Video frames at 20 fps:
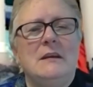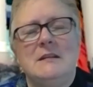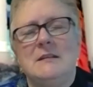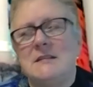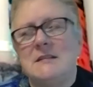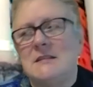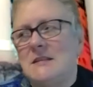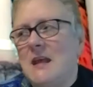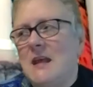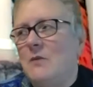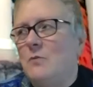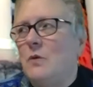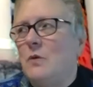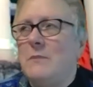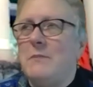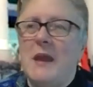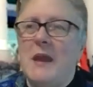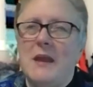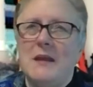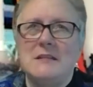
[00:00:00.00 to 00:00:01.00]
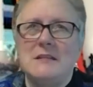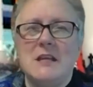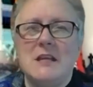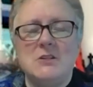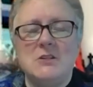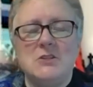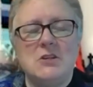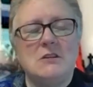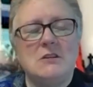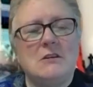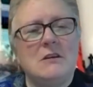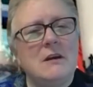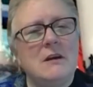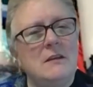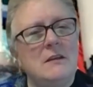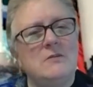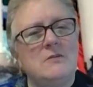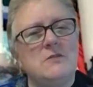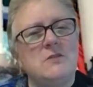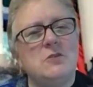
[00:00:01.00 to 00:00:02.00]
Instead, we pay attention
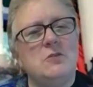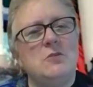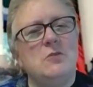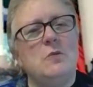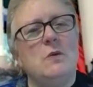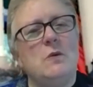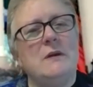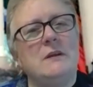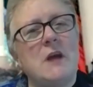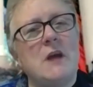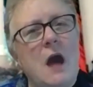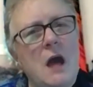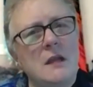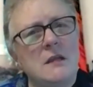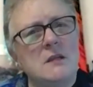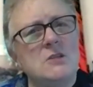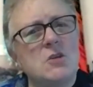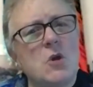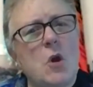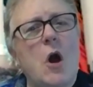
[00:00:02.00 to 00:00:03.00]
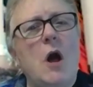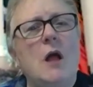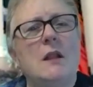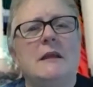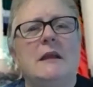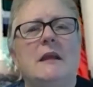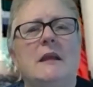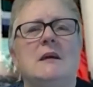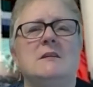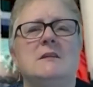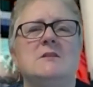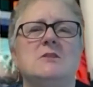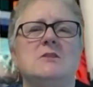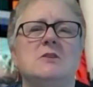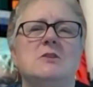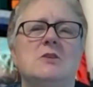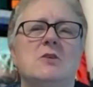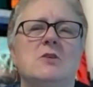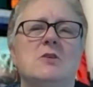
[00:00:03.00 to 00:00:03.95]
kind of to what God is calling us to